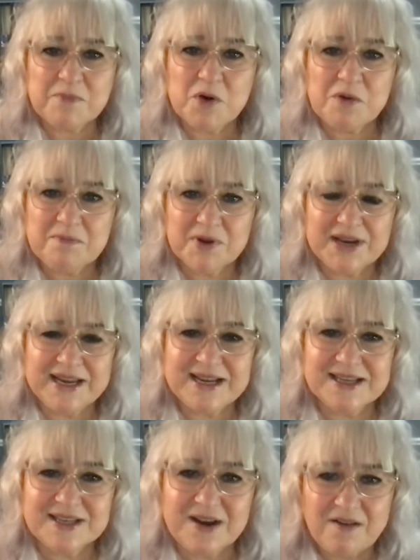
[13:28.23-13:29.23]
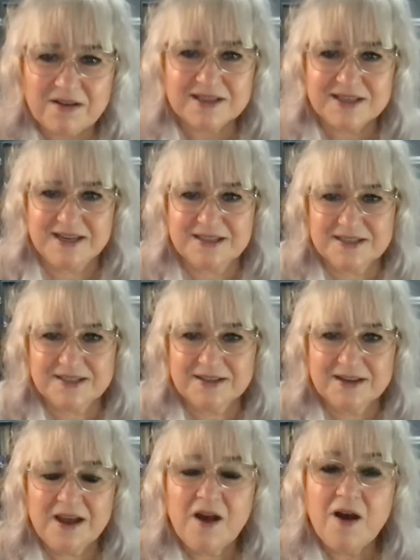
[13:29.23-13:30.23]
more money as an artist
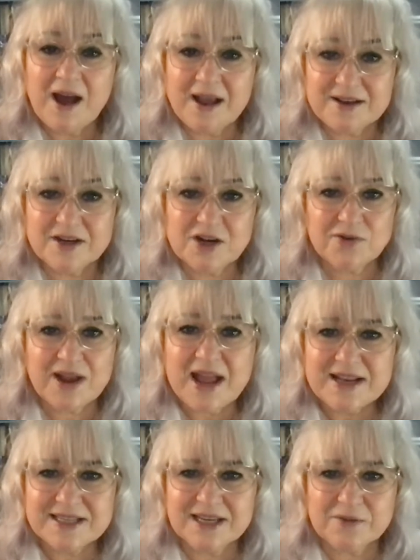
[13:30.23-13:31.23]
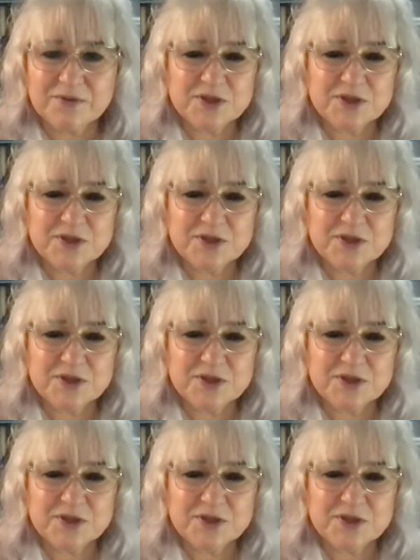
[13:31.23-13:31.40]
and a creative.